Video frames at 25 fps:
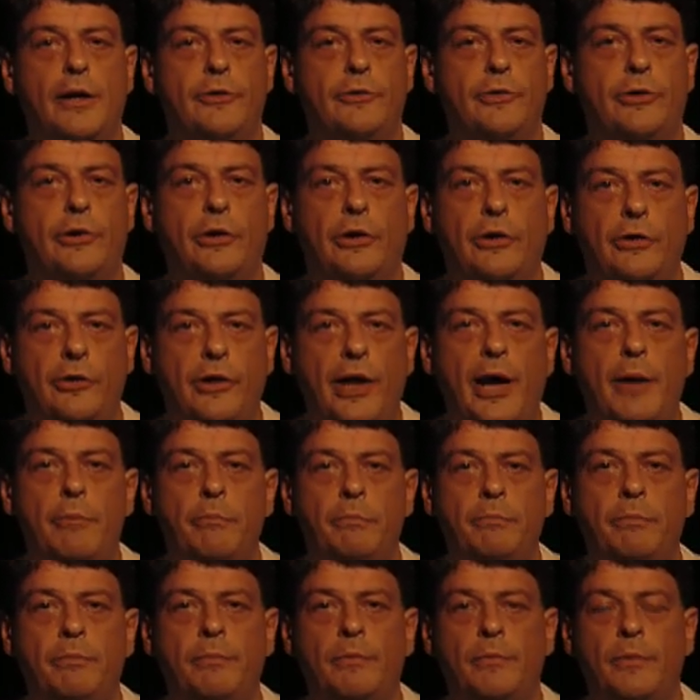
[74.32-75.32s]
to
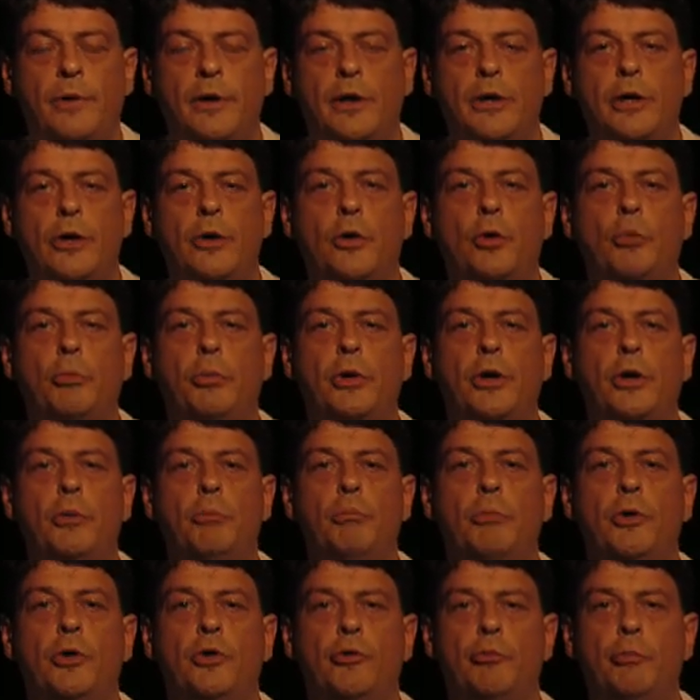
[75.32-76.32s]
condemn a
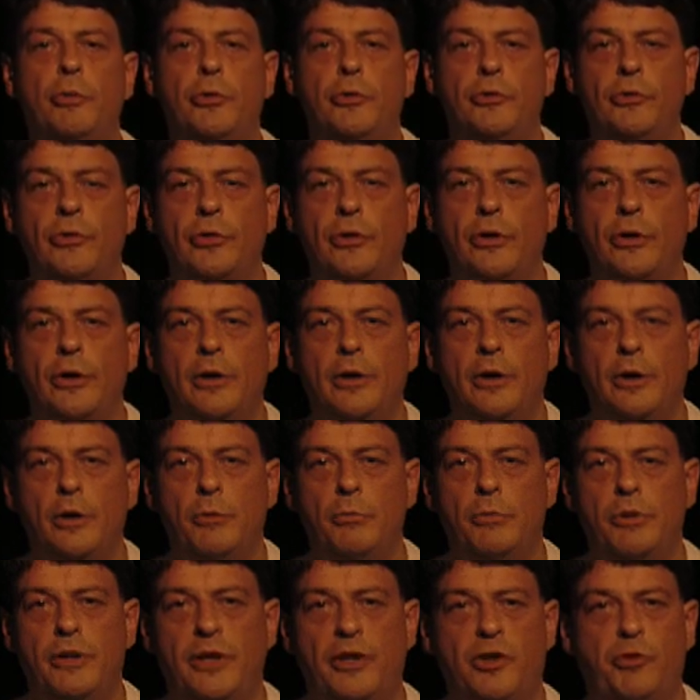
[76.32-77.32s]
European movement.
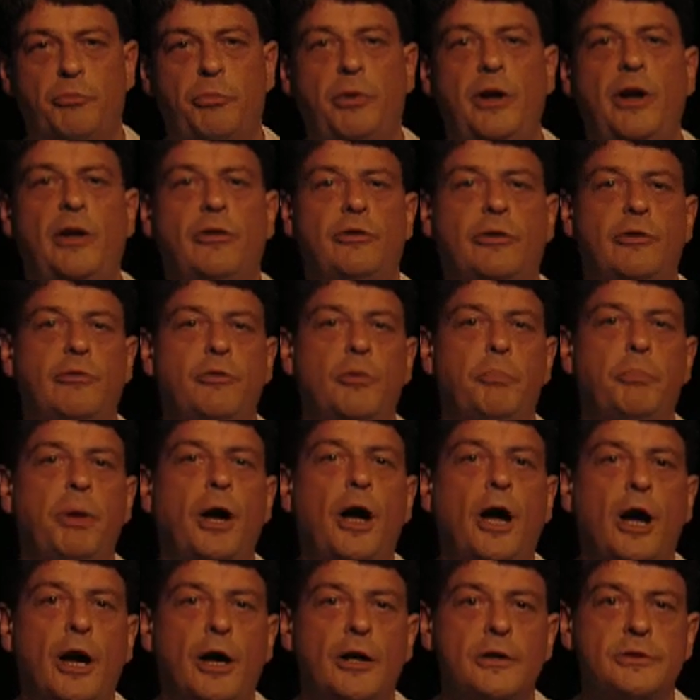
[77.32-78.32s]
But the experience of the
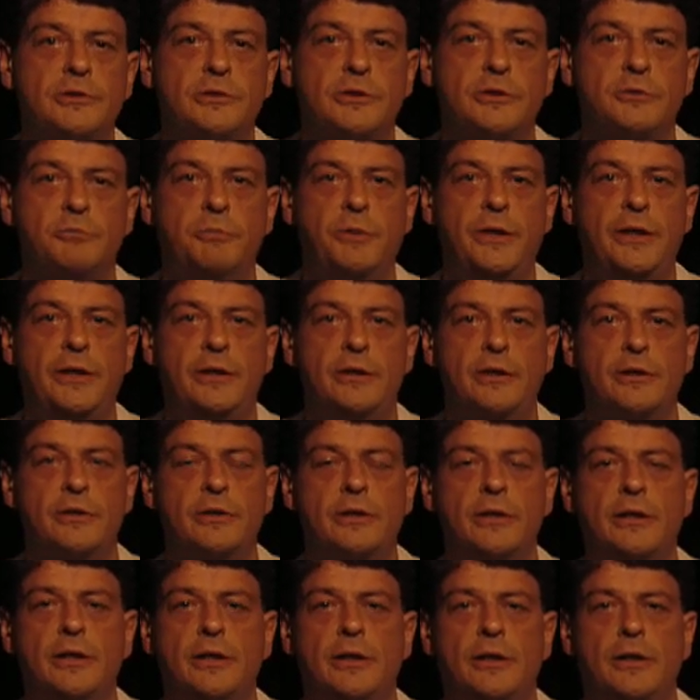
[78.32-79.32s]
past has been
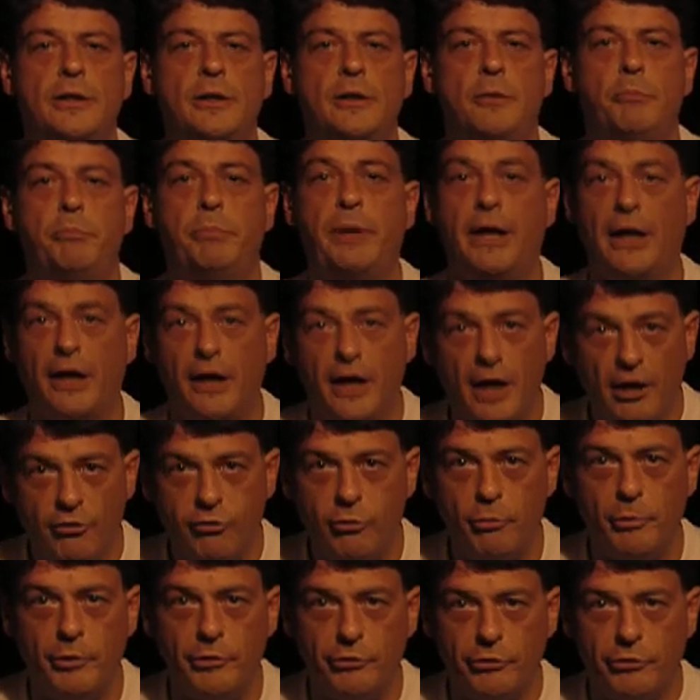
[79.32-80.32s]
that big
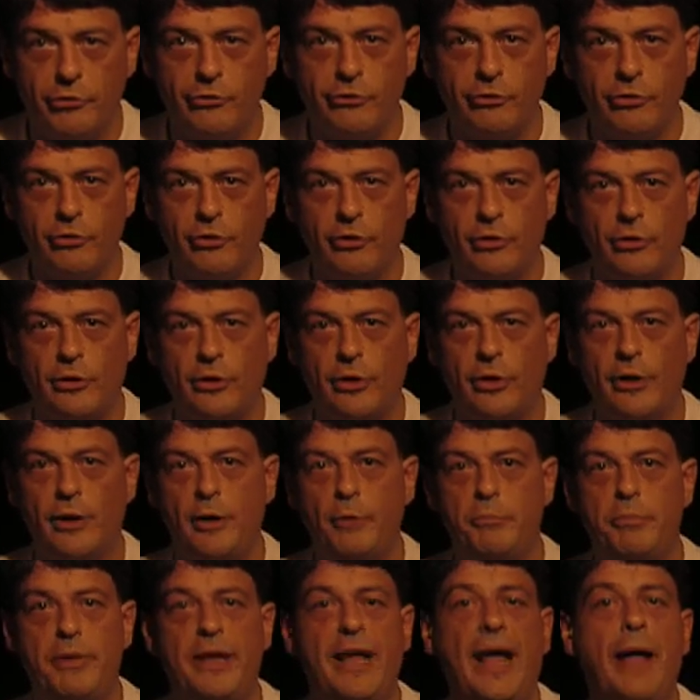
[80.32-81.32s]
governments,
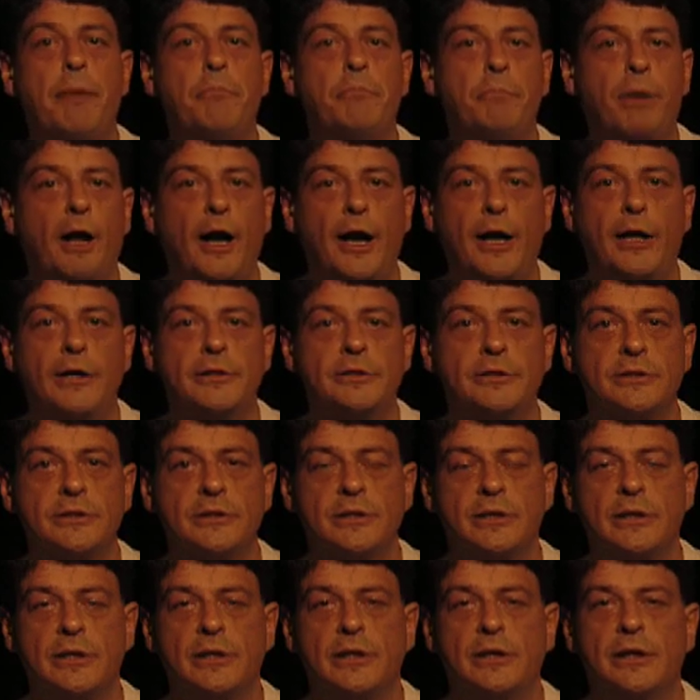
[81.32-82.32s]
big empires,
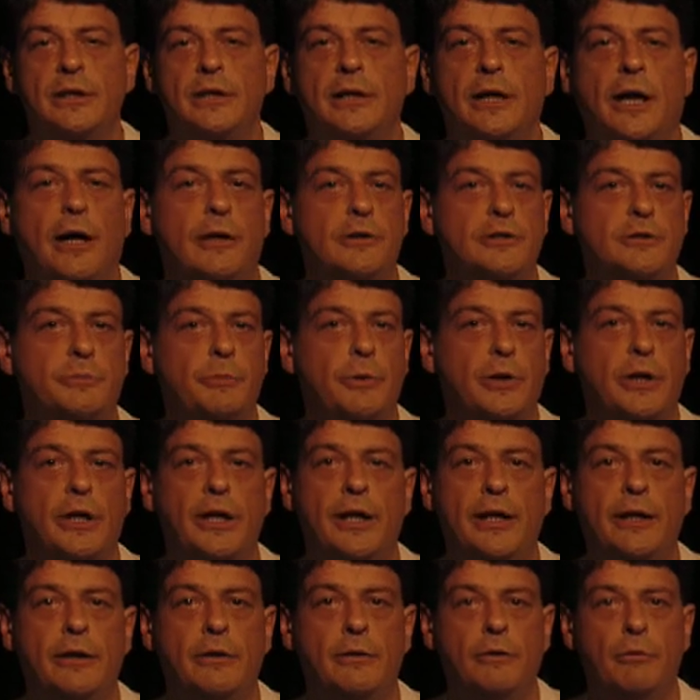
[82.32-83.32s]

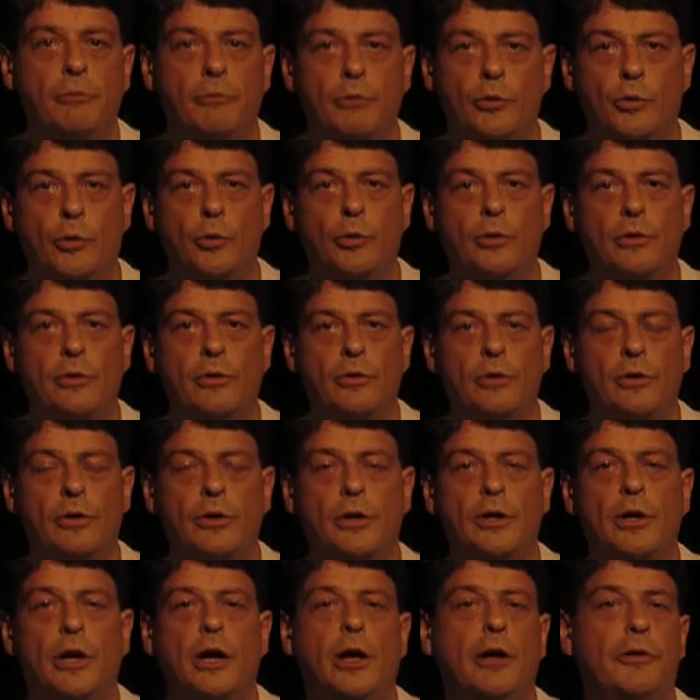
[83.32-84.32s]
ultimately rule
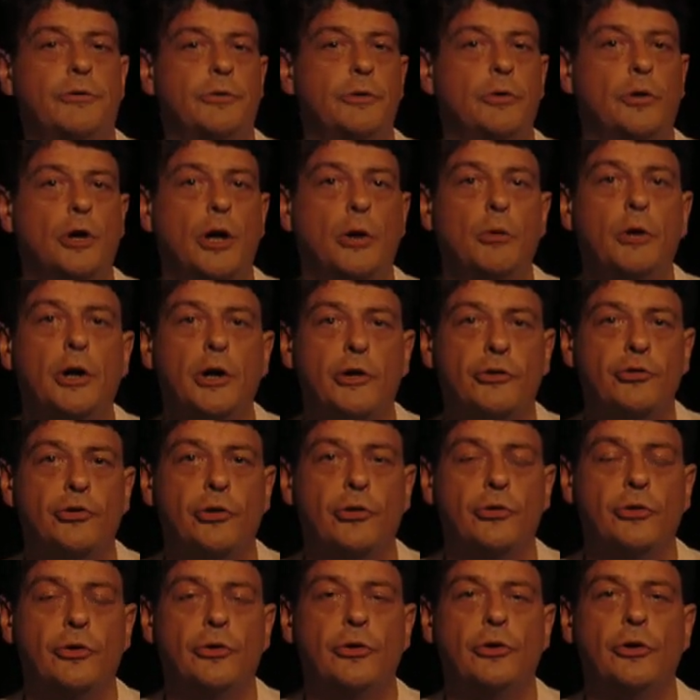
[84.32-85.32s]
through
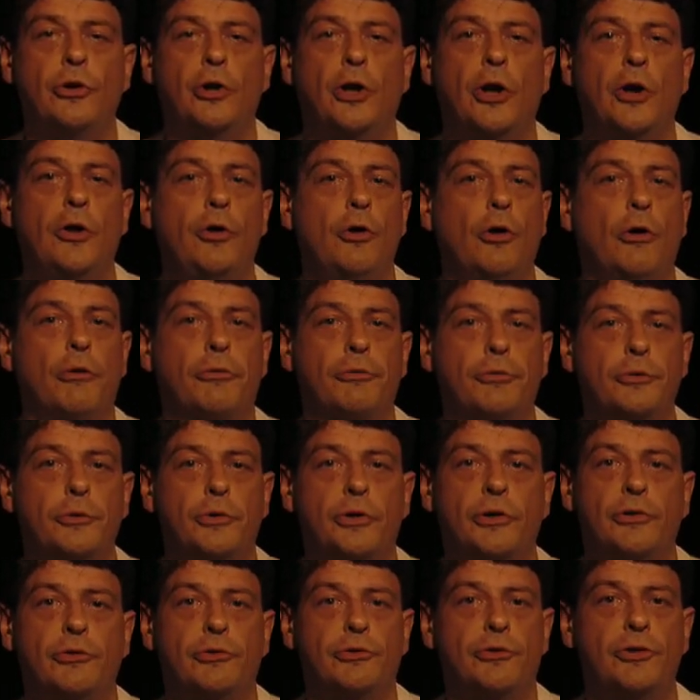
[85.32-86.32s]
coercion and not
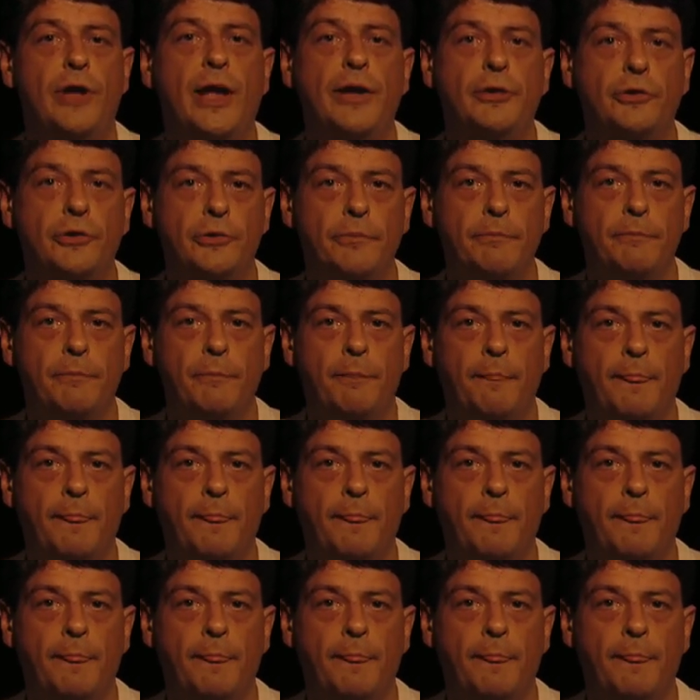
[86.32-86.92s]
through consent.